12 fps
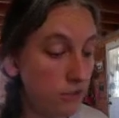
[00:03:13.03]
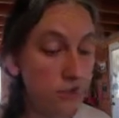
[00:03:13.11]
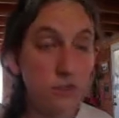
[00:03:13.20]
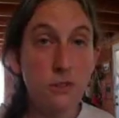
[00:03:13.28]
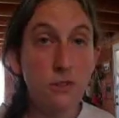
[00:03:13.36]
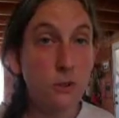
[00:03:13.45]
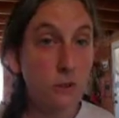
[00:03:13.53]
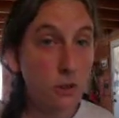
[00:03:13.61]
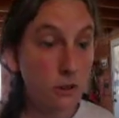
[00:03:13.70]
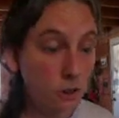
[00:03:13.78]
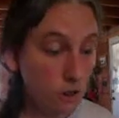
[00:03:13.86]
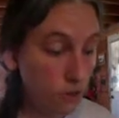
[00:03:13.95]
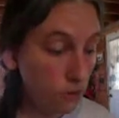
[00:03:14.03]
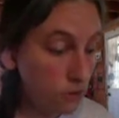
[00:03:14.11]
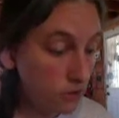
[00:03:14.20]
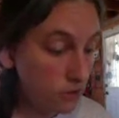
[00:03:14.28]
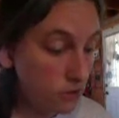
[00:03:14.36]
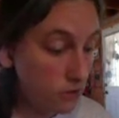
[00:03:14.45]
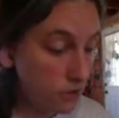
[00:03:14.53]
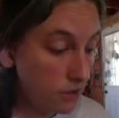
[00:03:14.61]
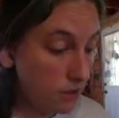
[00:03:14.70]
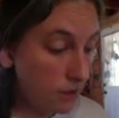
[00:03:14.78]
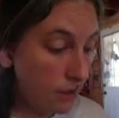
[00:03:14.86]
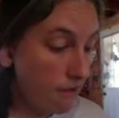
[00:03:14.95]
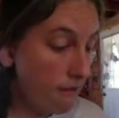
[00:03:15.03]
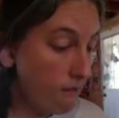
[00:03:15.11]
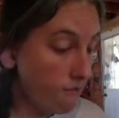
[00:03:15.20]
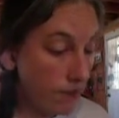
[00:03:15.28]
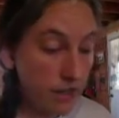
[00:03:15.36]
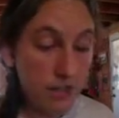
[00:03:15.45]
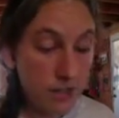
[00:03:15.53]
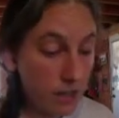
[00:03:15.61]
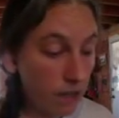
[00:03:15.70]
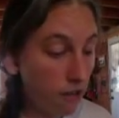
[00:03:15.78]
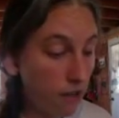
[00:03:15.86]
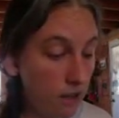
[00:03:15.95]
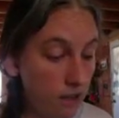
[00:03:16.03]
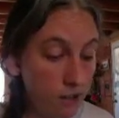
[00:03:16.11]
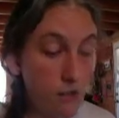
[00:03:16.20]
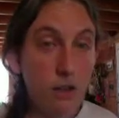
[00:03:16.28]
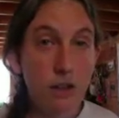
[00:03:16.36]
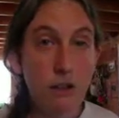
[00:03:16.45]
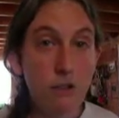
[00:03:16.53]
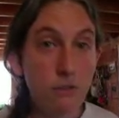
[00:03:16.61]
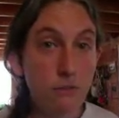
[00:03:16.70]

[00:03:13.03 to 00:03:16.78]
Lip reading: that you no longer use, find a charity to donate it